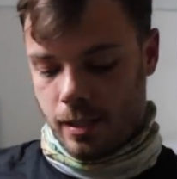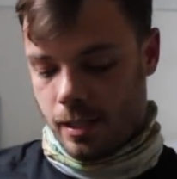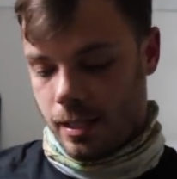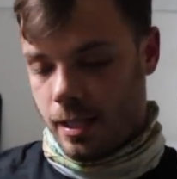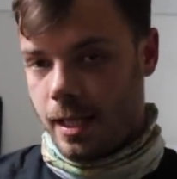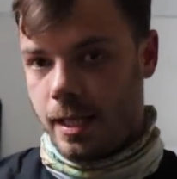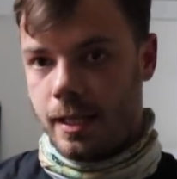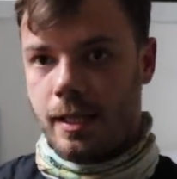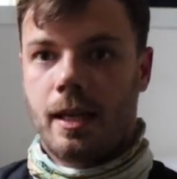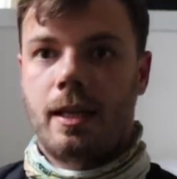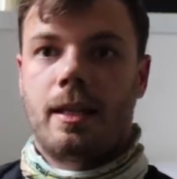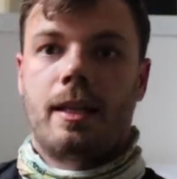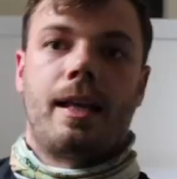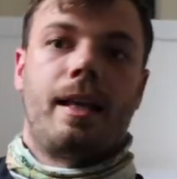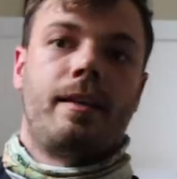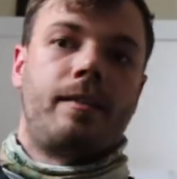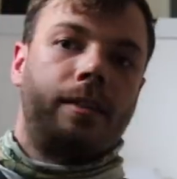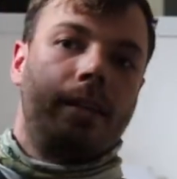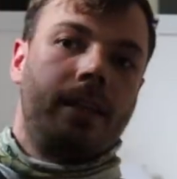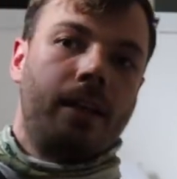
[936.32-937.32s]
And there you go,
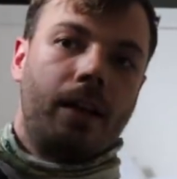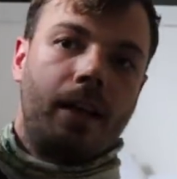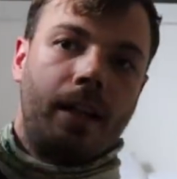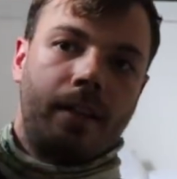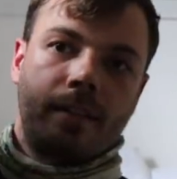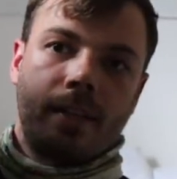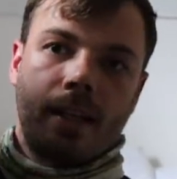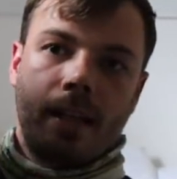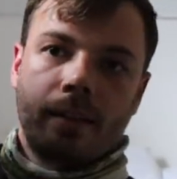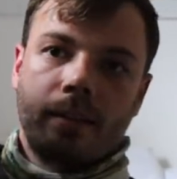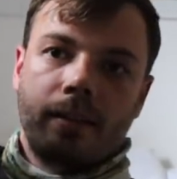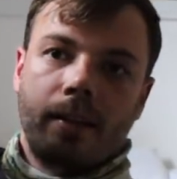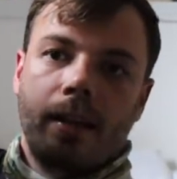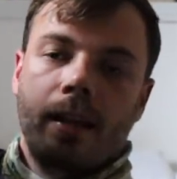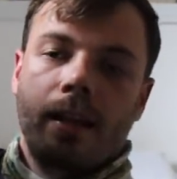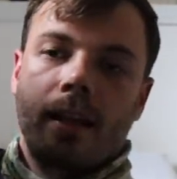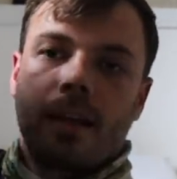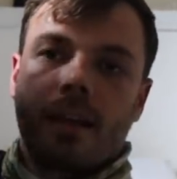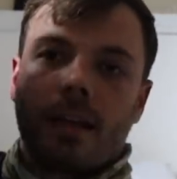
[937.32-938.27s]
that's the ice axe